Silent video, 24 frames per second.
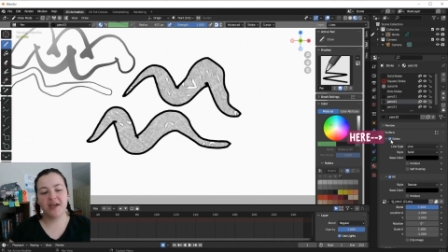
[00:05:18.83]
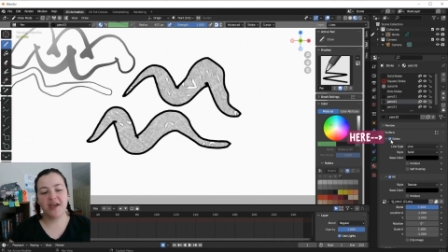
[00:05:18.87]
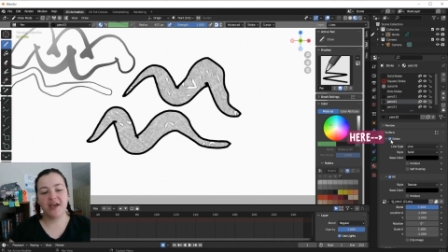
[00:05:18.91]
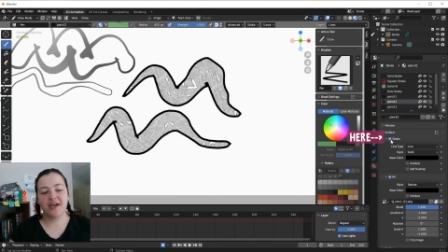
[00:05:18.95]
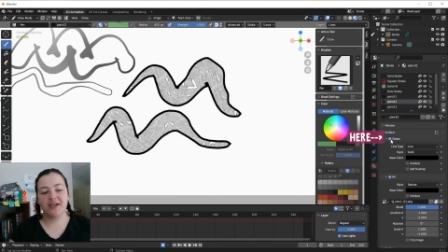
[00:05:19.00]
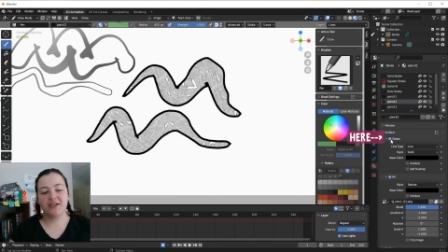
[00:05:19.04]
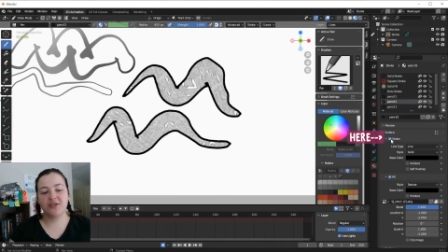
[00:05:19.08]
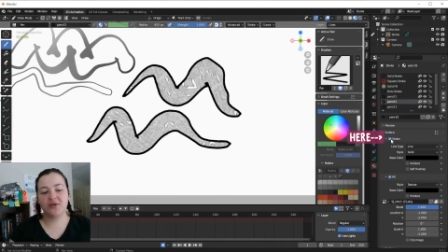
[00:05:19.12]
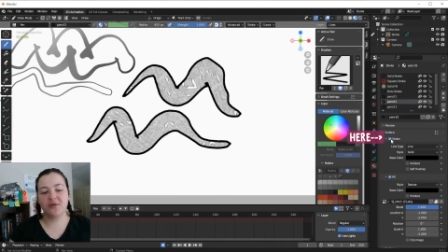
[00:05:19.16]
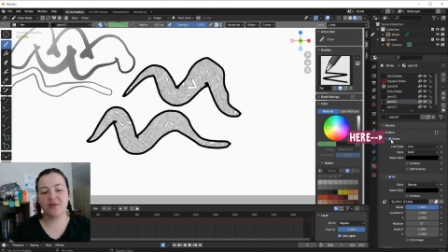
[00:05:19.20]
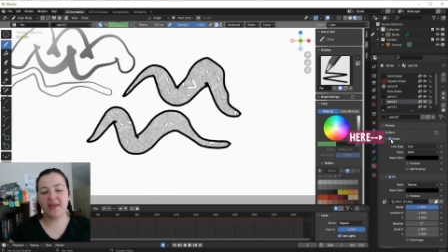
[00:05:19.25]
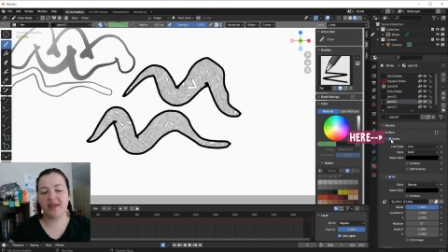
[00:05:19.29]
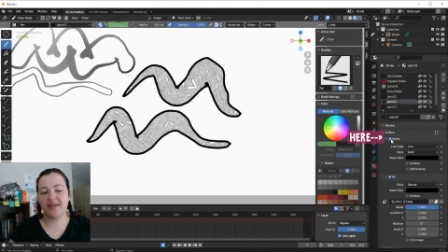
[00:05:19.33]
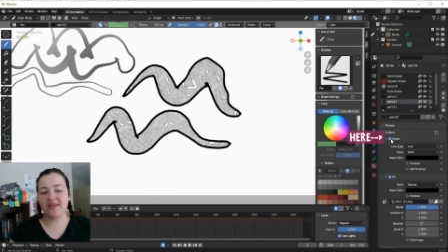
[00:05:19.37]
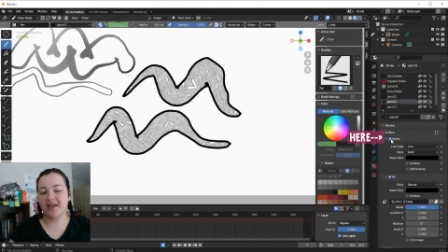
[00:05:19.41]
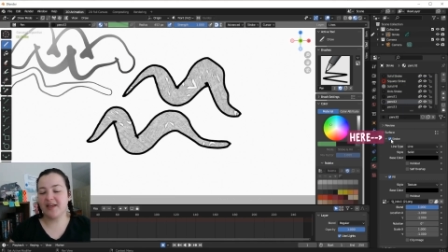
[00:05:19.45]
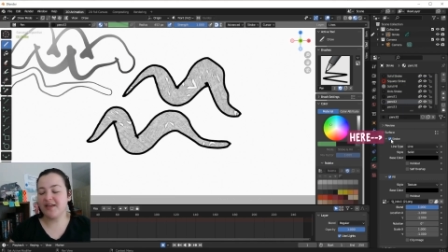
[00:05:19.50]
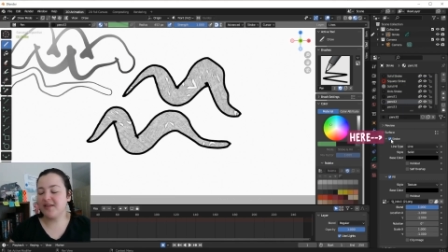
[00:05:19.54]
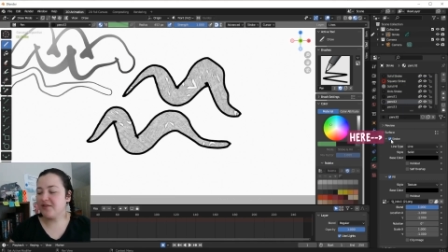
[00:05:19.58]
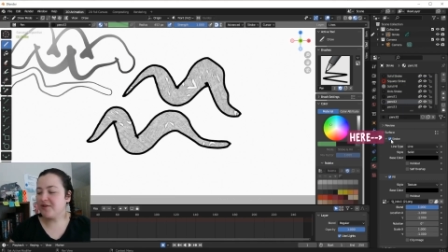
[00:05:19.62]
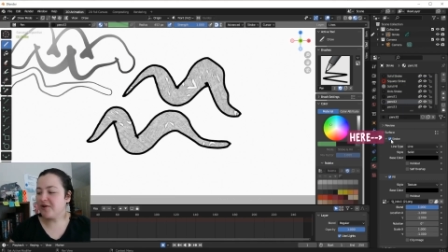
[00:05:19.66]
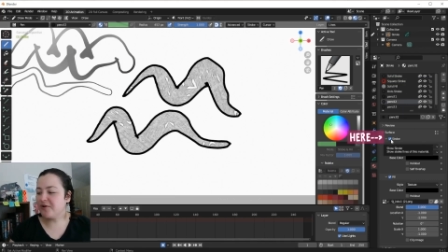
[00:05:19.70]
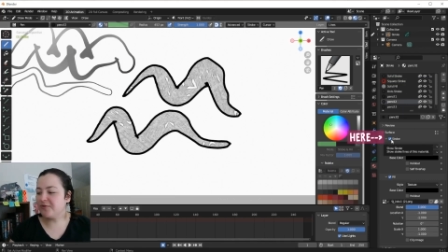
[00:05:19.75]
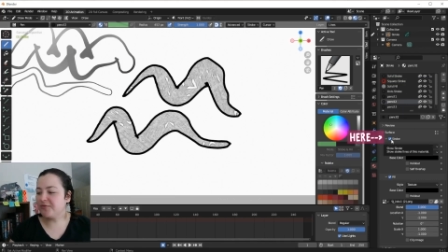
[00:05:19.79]
so that they
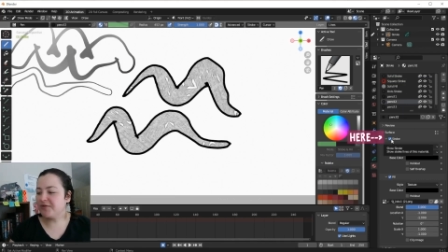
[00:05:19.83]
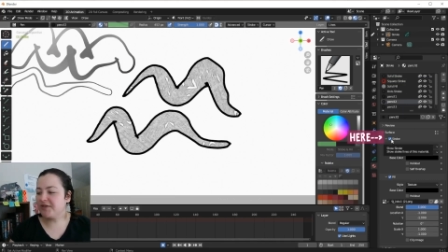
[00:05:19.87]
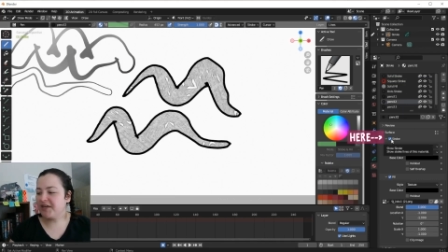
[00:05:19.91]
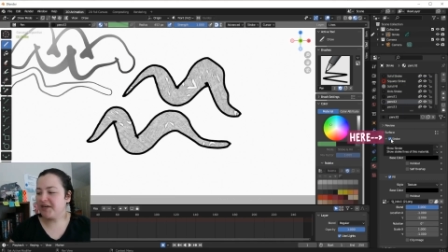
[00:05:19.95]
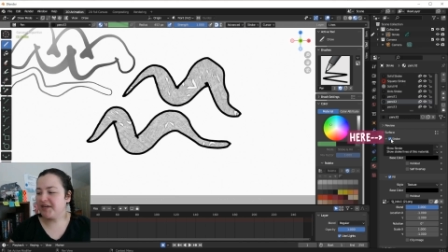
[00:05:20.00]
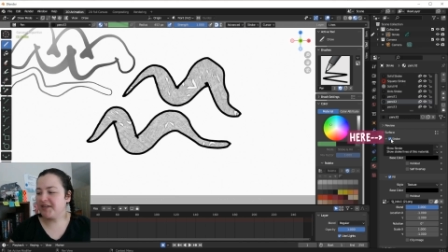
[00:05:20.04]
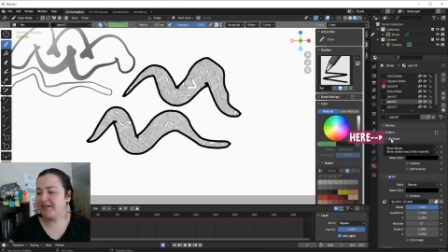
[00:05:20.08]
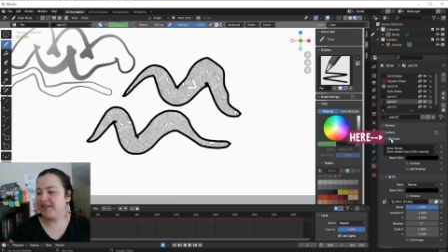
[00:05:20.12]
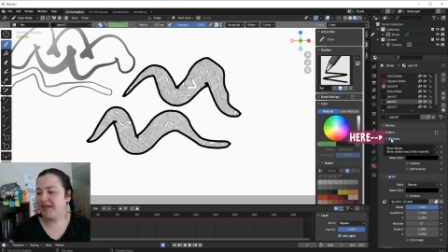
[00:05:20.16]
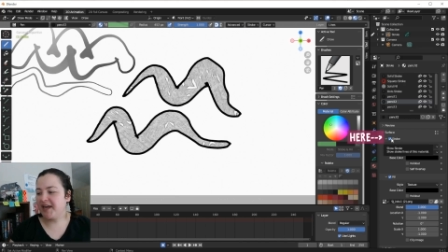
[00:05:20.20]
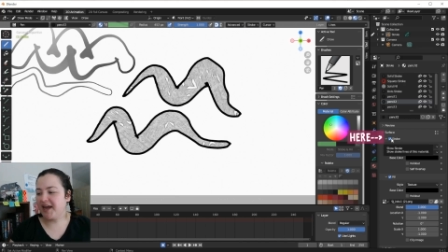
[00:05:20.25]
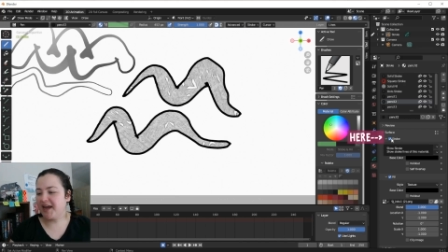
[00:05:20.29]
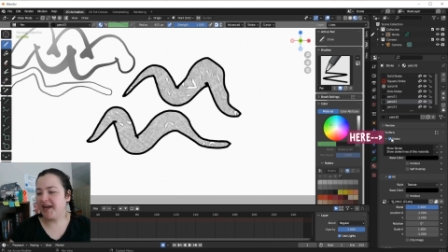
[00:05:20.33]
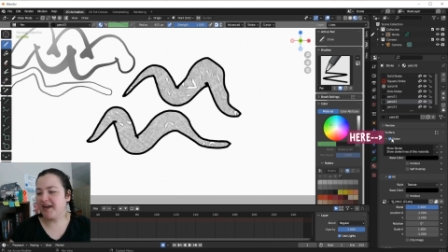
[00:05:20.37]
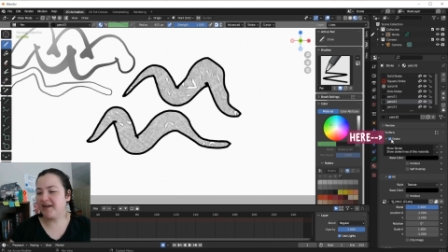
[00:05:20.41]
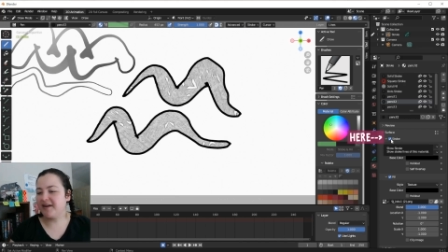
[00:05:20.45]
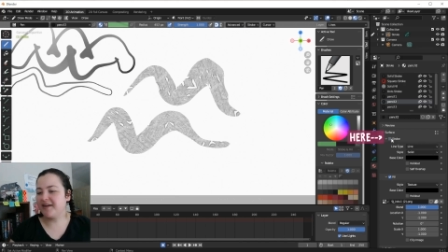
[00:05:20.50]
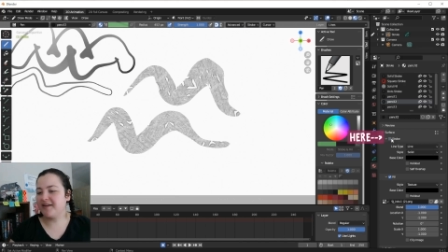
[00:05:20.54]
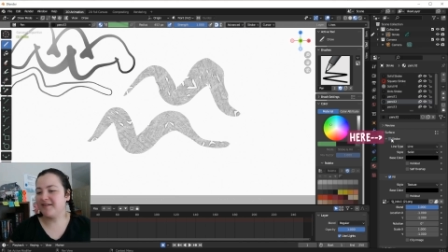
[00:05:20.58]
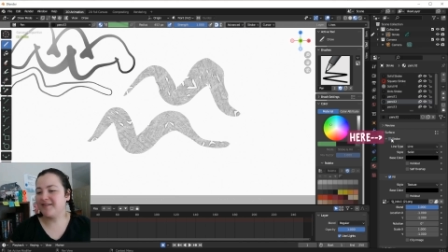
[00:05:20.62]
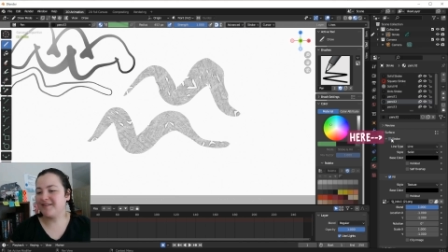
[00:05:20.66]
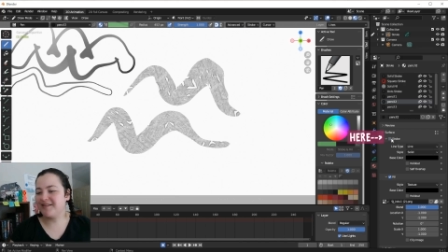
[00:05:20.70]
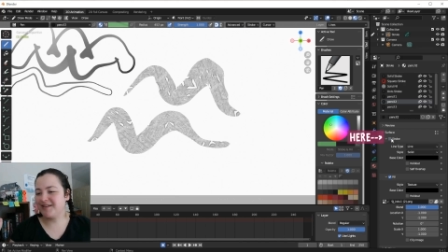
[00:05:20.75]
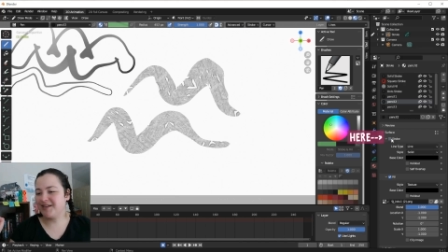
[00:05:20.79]
don't contain